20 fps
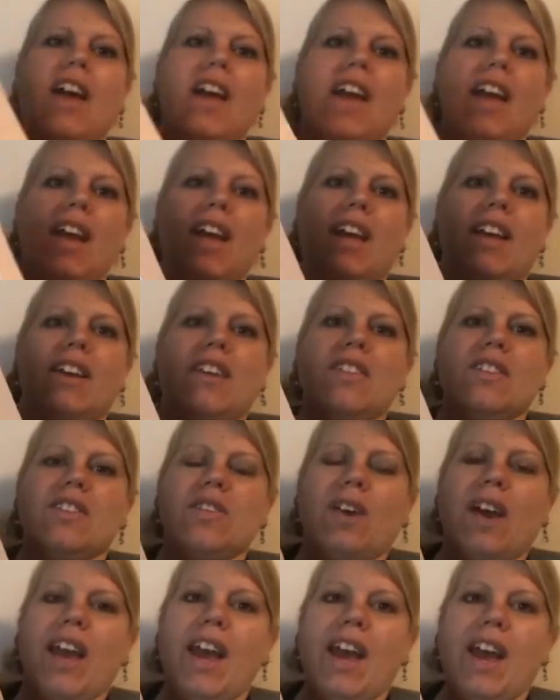And
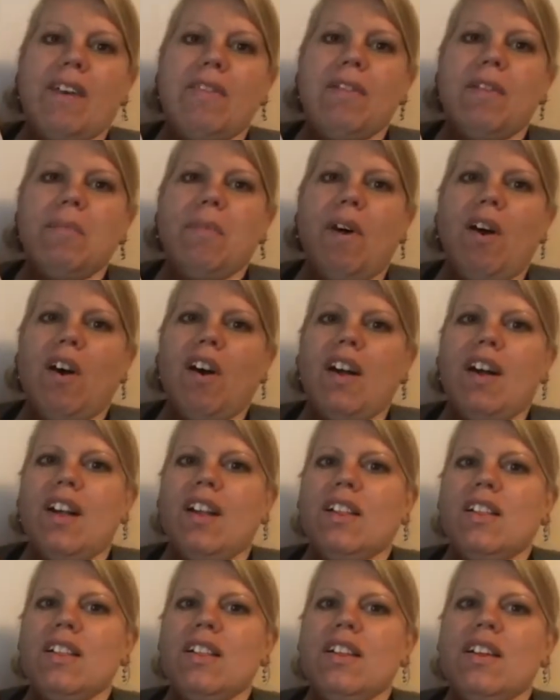so I have them
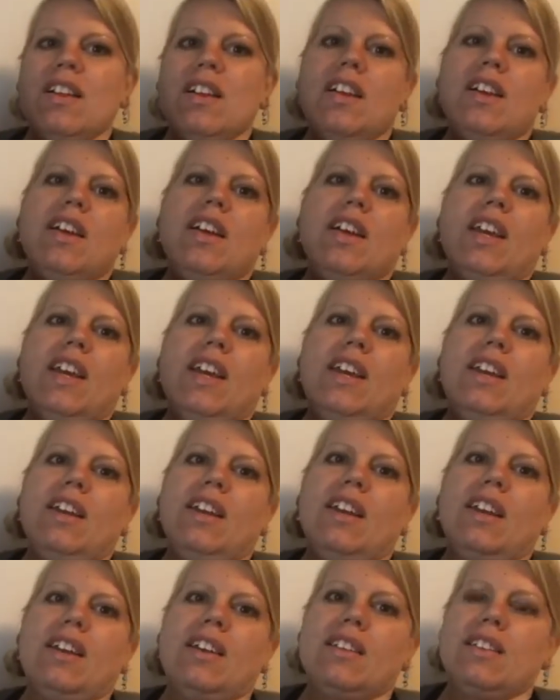all
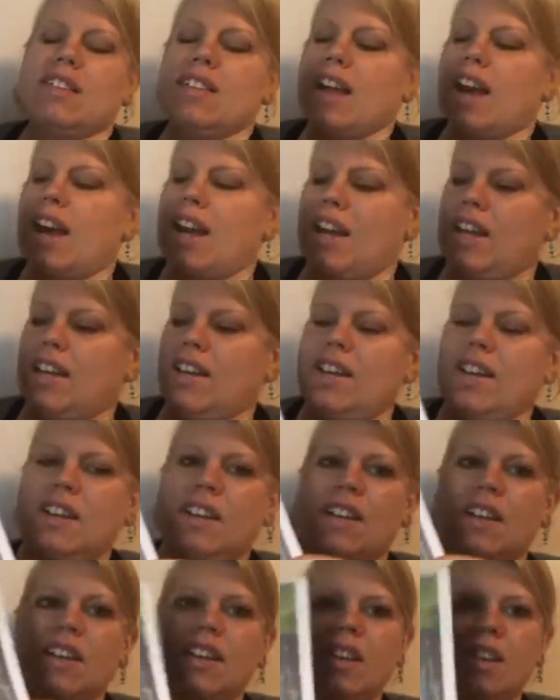inside
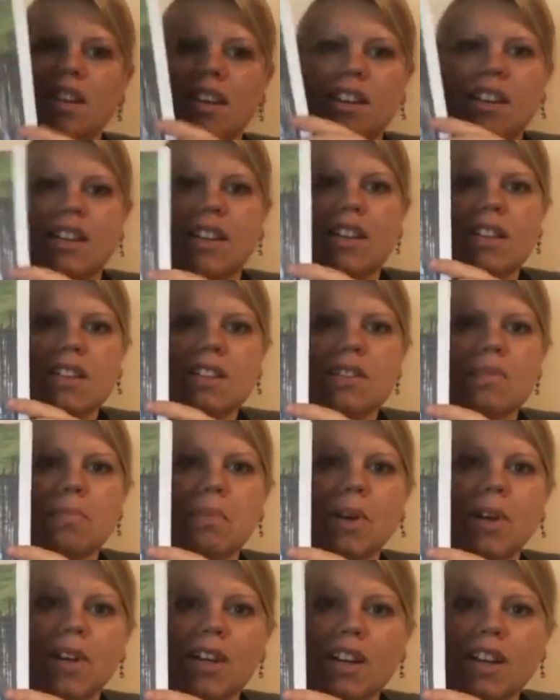this
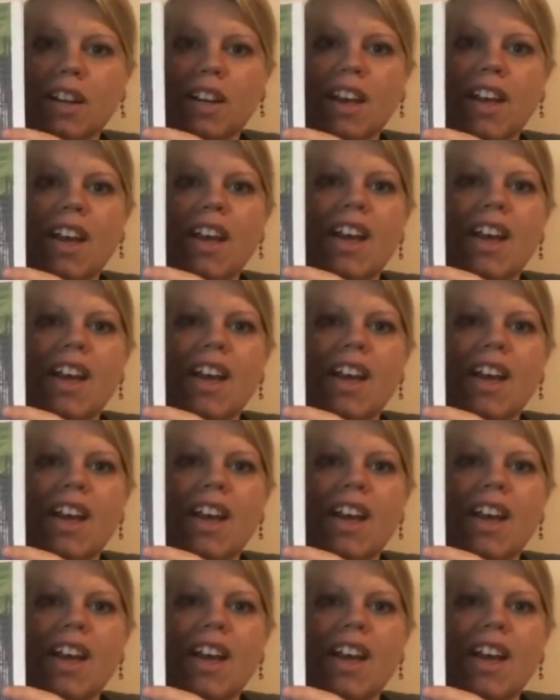book,